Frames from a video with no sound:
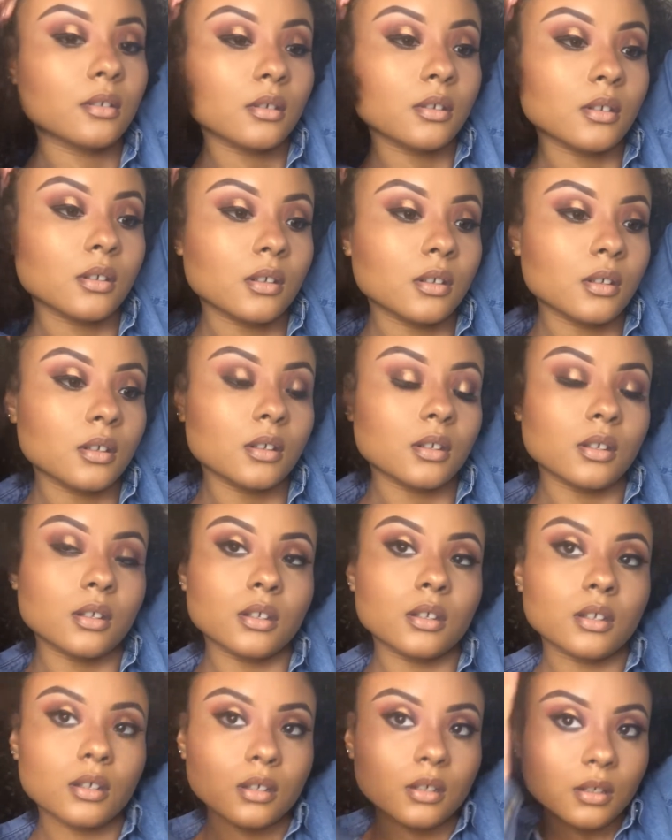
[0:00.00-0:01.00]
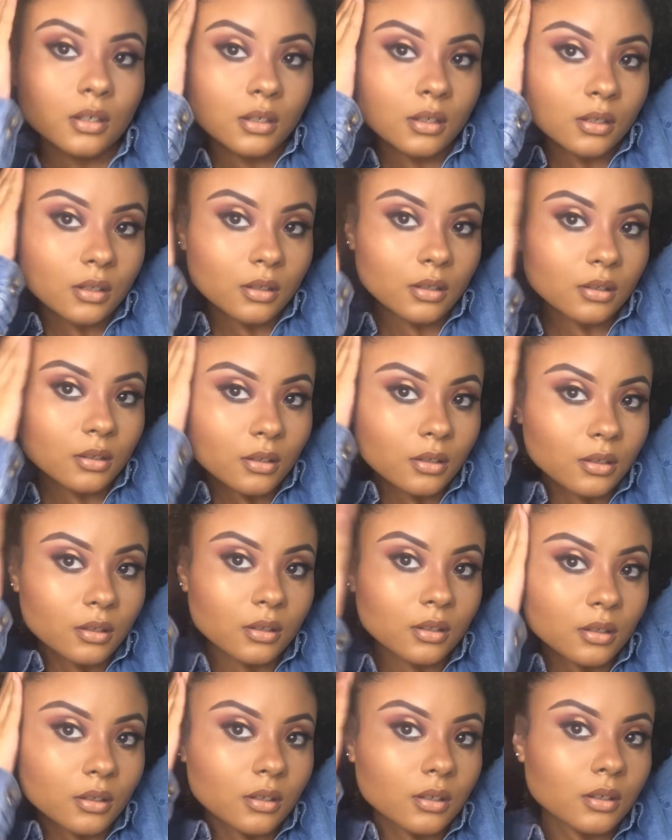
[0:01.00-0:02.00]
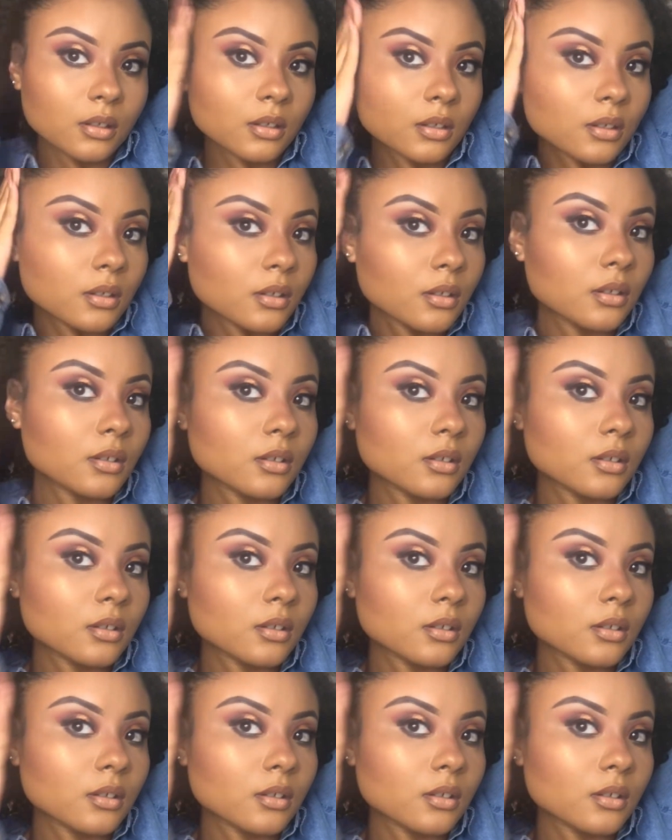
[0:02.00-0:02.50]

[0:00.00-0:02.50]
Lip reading: No one is speaking in this clip.